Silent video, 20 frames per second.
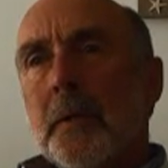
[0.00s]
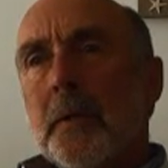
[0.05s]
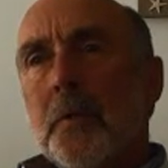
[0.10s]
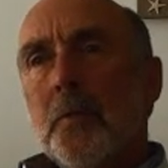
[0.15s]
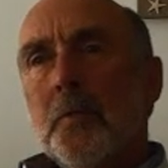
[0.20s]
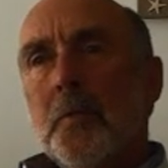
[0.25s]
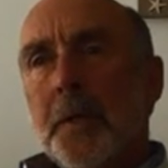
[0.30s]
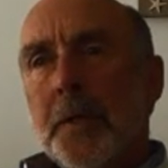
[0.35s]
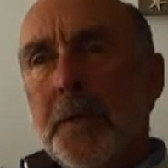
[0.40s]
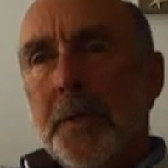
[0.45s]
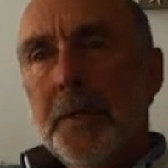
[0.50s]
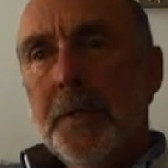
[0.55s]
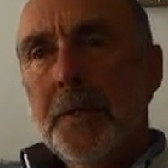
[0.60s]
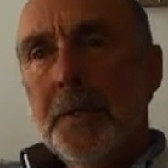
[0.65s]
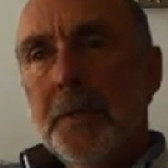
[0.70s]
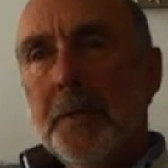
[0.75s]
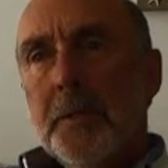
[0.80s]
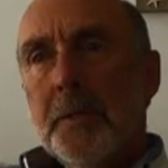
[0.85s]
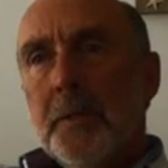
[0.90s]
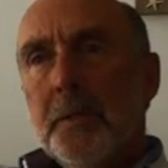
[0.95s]
in the
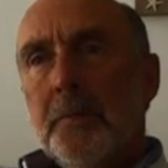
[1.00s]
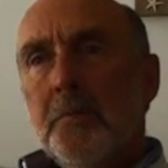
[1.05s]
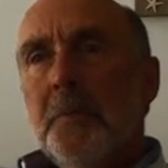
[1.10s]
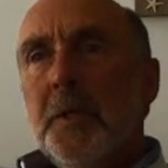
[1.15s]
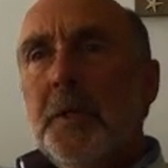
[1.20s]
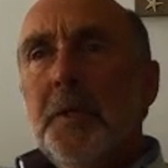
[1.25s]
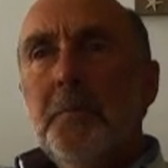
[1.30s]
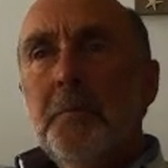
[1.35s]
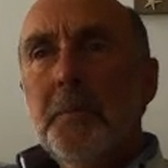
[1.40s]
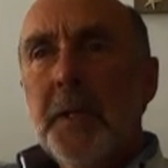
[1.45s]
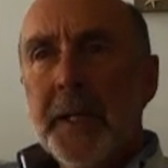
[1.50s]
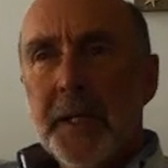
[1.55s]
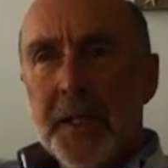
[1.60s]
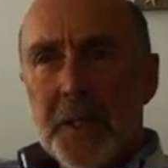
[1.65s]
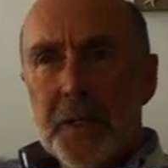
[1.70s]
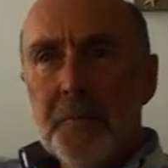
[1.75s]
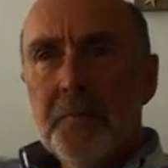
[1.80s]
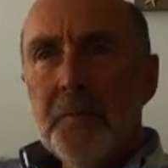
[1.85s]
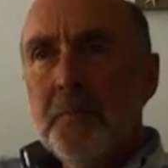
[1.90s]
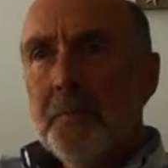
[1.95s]
ways that meet
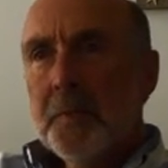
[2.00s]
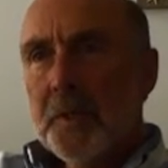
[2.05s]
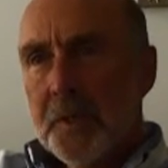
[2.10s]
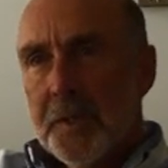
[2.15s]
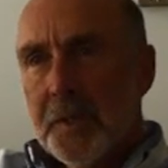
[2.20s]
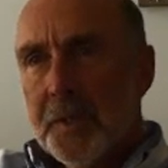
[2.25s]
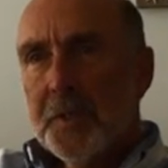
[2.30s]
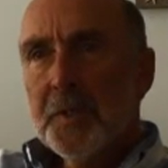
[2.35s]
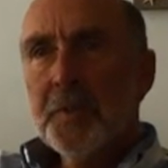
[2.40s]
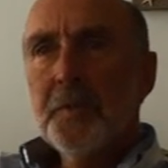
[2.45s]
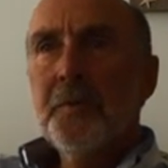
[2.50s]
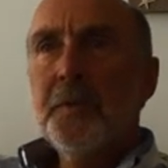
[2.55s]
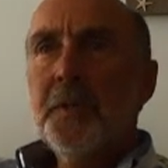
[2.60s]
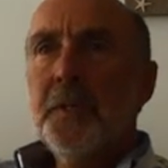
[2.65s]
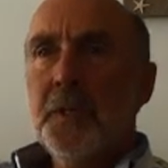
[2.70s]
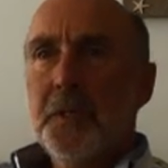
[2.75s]
maximum sensory